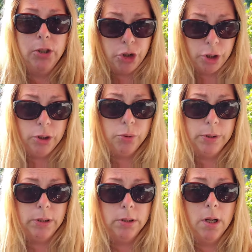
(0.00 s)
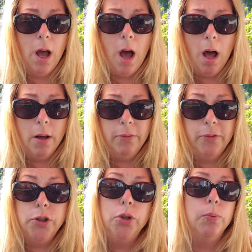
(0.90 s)
children
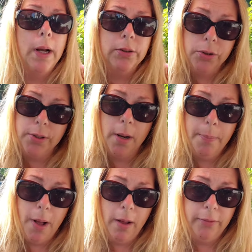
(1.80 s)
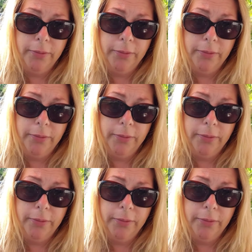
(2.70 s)
of directors and above.